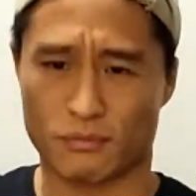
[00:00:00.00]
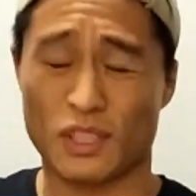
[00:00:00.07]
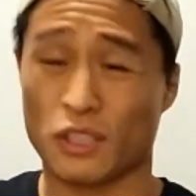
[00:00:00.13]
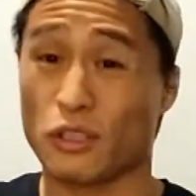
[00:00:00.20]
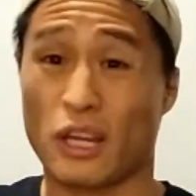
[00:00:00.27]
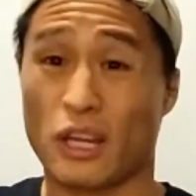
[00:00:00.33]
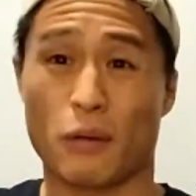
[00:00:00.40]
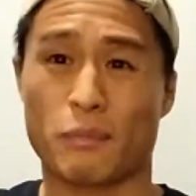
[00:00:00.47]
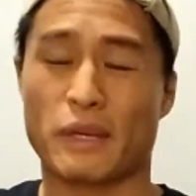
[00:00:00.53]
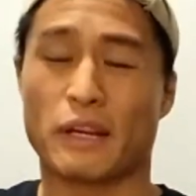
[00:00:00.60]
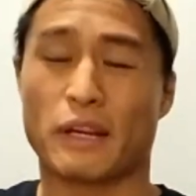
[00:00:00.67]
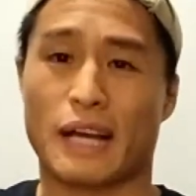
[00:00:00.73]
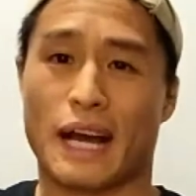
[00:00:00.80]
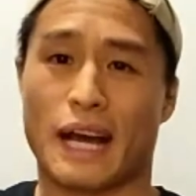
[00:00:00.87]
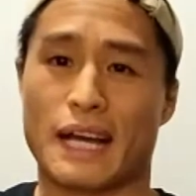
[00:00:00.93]
you know helping
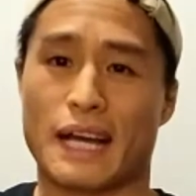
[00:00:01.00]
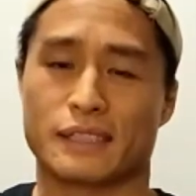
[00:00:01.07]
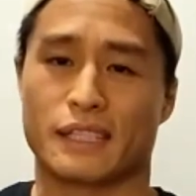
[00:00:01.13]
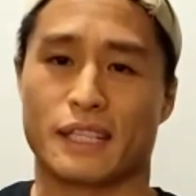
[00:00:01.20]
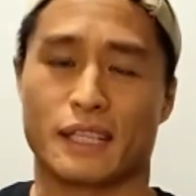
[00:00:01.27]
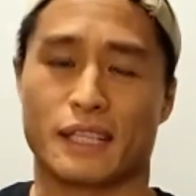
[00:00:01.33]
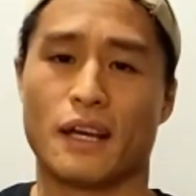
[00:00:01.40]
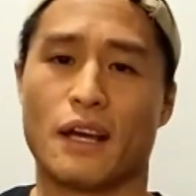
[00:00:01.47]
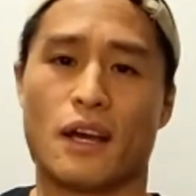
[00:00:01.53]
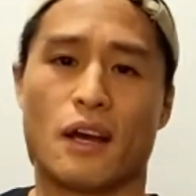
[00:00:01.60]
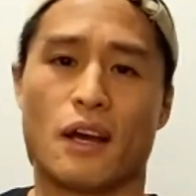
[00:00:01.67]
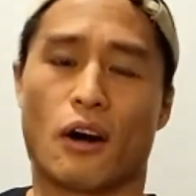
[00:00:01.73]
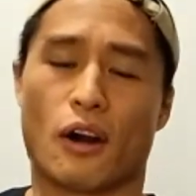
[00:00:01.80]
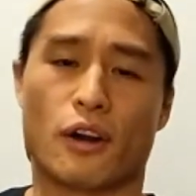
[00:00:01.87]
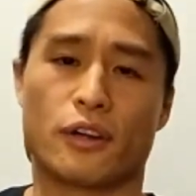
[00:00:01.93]
out guys like
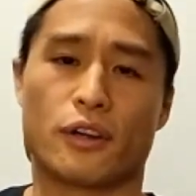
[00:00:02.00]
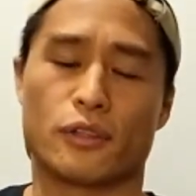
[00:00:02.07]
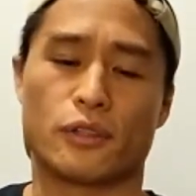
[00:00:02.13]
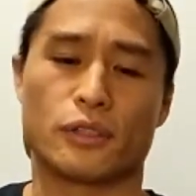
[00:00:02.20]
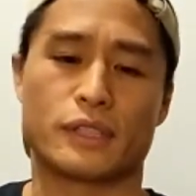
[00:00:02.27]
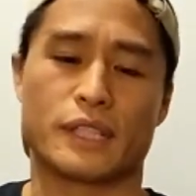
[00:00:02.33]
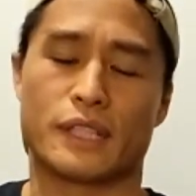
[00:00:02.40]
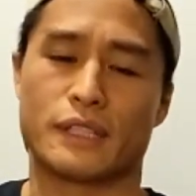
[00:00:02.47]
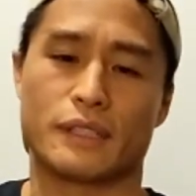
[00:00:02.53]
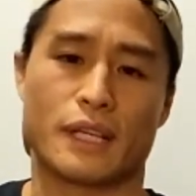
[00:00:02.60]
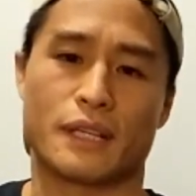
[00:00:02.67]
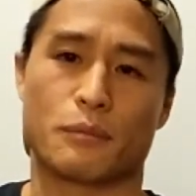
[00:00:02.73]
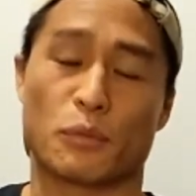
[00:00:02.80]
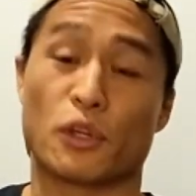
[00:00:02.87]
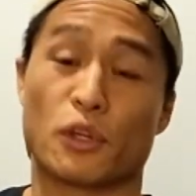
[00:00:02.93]
arnold and,
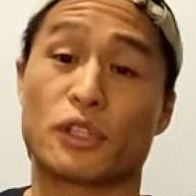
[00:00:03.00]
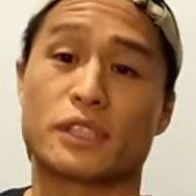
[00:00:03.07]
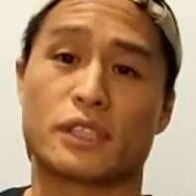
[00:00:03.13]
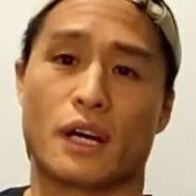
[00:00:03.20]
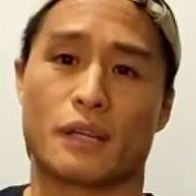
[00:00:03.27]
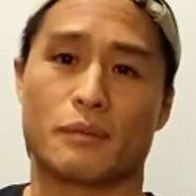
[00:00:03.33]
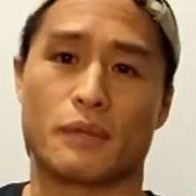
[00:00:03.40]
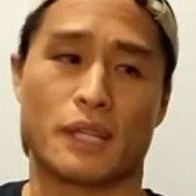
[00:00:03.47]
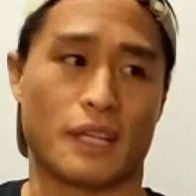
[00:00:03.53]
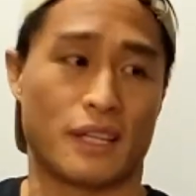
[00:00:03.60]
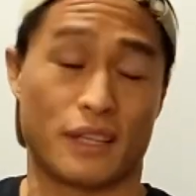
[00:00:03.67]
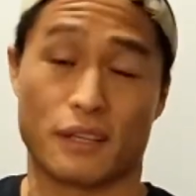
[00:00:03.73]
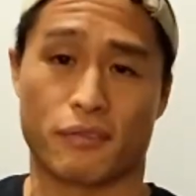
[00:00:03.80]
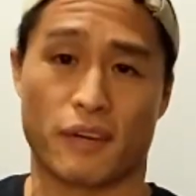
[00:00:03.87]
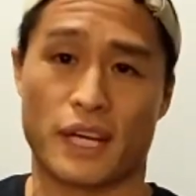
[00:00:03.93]
and Murstad in
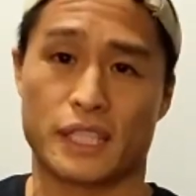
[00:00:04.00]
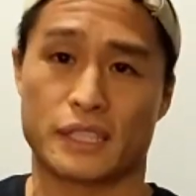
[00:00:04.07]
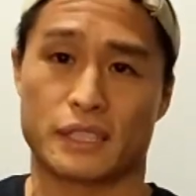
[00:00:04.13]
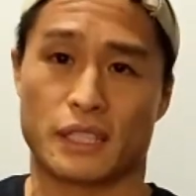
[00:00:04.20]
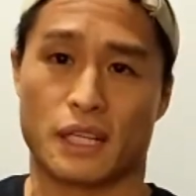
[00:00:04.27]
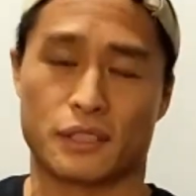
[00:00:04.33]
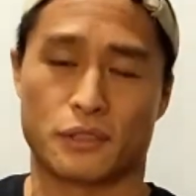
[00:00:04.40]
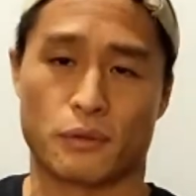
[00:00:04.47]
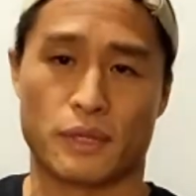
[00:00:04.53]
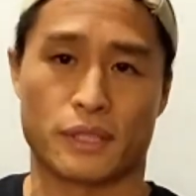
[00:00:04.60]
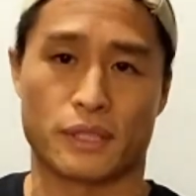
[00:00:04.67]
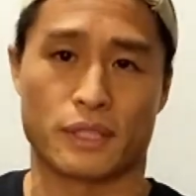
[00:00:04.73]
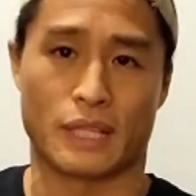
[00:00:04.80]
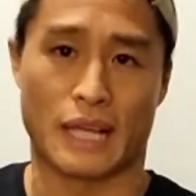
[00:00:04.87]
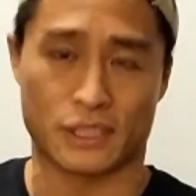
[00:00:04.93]
their fights uh, during
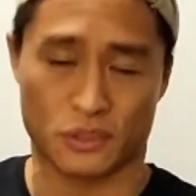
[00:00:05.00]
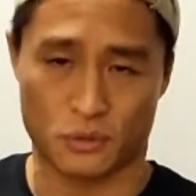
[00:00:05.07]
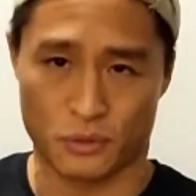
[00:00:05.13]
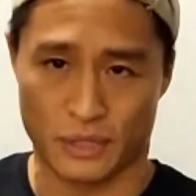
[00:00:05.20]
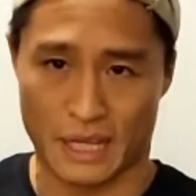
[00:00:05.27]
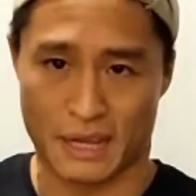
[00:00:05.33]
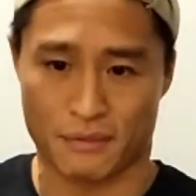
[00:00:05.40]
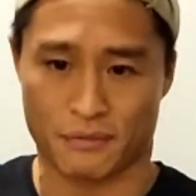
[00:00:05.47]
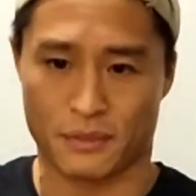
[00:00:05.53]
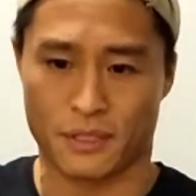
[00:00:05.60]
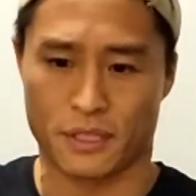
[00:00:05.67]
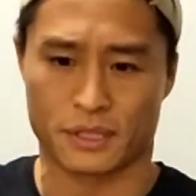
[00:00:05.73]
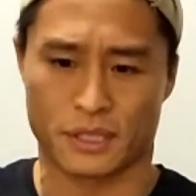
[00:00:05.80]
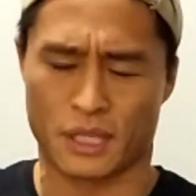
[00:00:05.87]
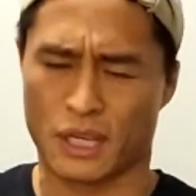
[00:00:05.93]
the last two and a half
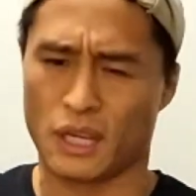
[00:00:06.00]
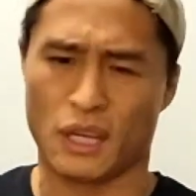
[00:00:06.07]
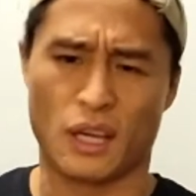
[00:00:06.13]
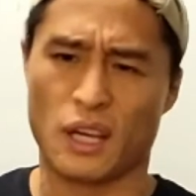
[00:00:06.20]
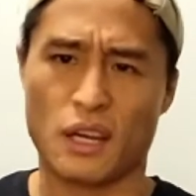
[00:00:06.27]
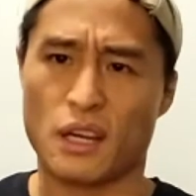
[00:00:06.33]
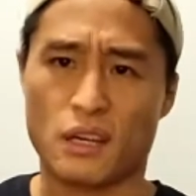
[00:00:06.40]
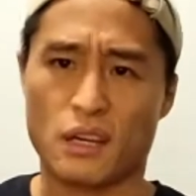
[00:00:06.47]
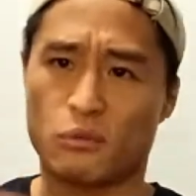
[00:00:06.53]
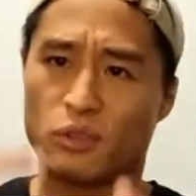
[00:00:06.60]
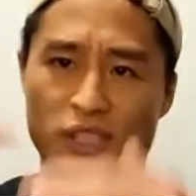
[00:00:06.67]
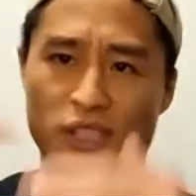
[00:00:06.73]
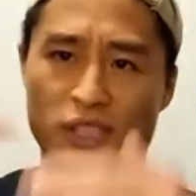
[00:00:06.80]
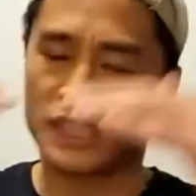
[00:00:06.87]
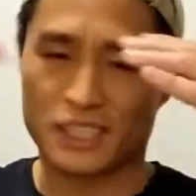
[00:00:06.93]
years
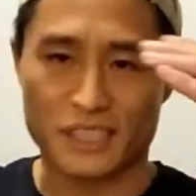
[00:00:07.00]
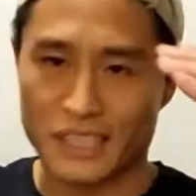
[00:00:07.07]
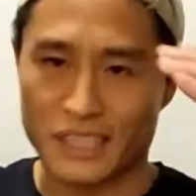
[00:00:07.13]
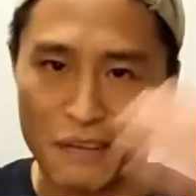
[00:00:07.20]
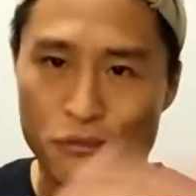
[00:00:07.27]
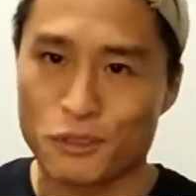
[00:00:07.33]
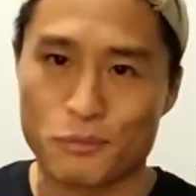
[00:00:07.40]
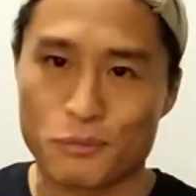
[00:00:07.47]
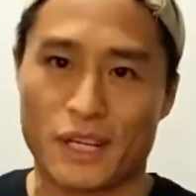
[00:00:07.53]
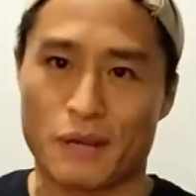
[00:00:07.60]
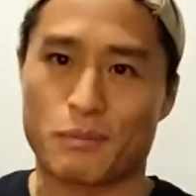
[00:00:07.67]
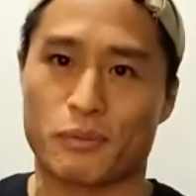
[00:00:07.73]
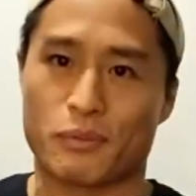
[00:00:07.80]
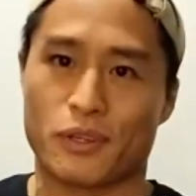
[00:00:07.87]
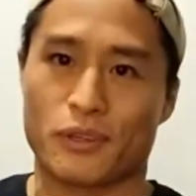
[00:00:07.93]
really just leveled me
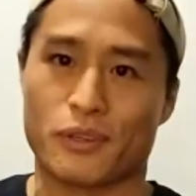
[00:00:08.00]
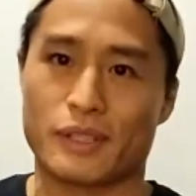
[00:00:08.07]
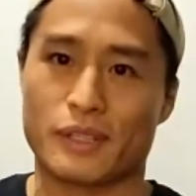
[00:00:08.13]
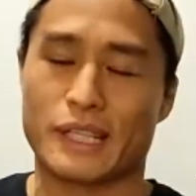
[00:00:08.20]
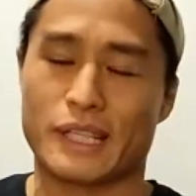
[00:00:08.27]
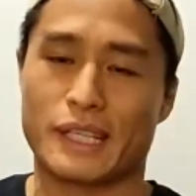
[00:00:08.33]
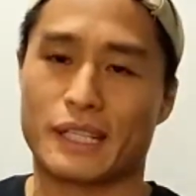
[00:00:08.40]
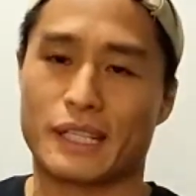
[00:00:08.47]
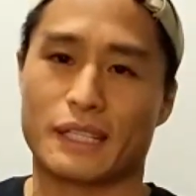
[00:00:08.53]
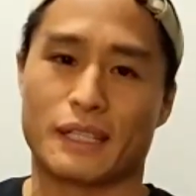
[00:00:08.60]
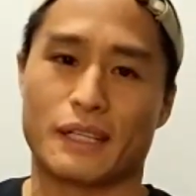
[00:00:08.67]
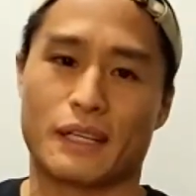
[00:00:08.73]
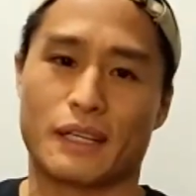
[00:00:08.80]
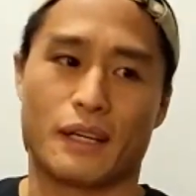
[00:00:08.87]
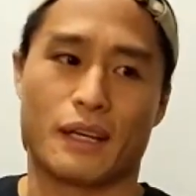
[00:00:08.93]
up, bro. Like,
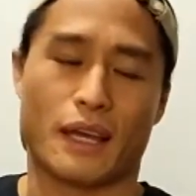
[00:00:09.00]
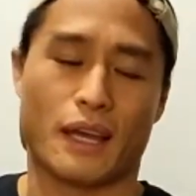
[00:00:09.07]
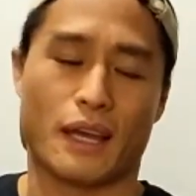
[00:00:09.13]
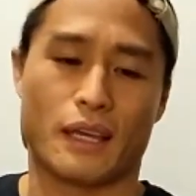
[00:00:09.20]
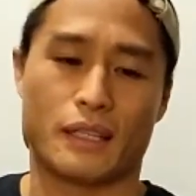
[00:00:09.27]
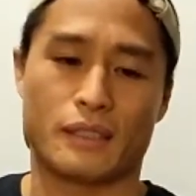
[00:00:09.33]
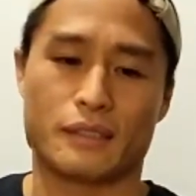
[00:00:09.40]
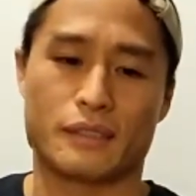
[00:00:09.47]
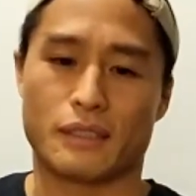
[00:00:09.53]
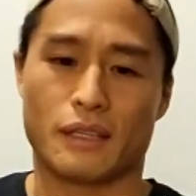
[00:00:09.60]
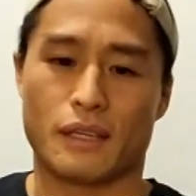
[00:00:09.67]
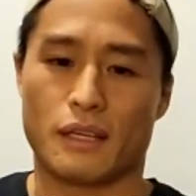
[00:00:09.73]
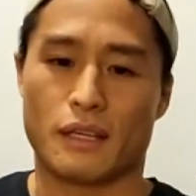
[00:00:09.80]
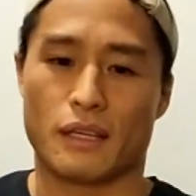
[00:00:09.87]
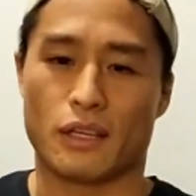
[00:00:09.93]
and
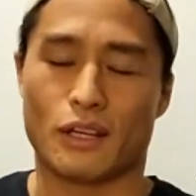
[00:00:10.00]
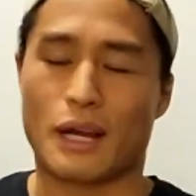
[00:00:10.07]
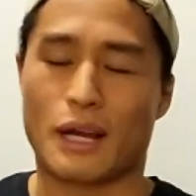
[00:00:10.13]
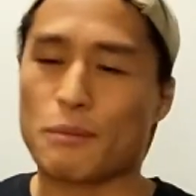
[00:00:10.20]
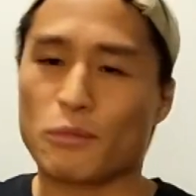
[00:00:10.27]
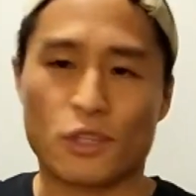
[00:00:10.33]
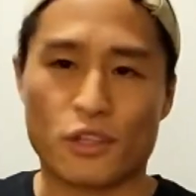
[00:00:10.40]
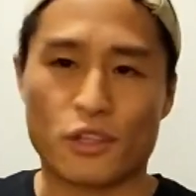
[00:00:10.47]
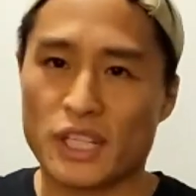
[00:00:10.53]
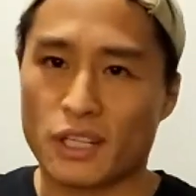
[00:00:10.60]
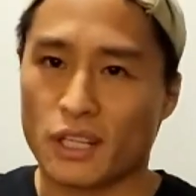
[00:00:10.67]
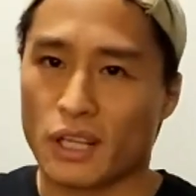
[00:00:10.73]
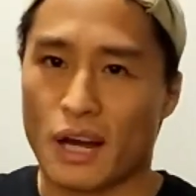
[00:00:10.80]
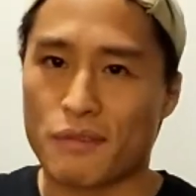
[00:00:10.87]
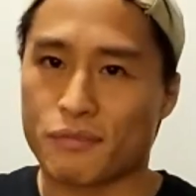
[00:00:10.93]
you know, I'm learning a
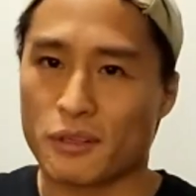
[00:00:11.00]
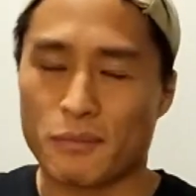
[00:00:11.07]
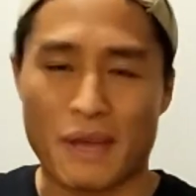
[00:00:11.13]
lot from